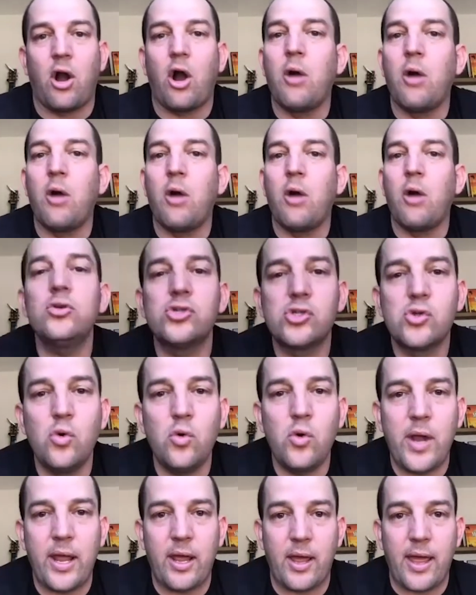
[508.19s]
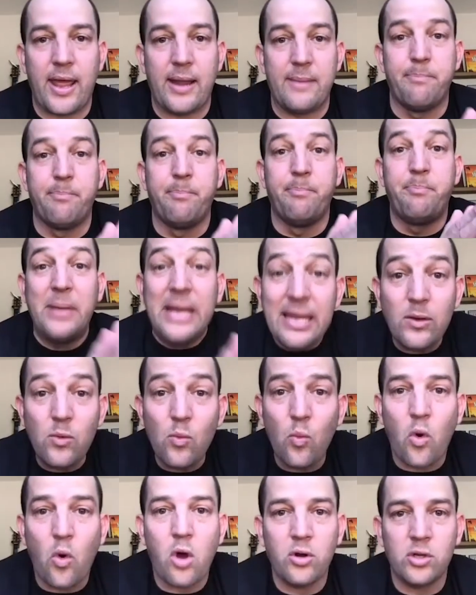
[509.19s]
our middle school had
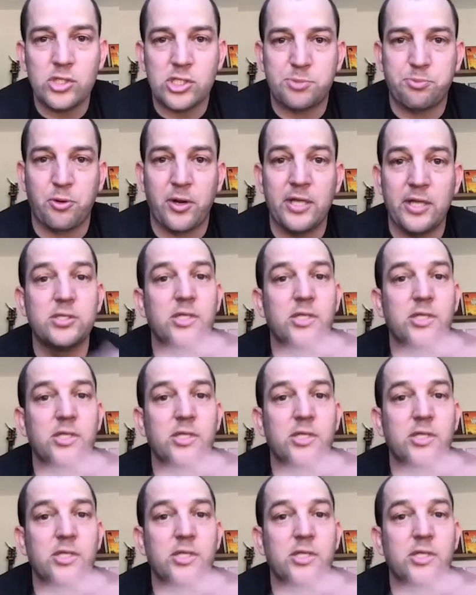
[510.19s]
beaten Walnut Springs,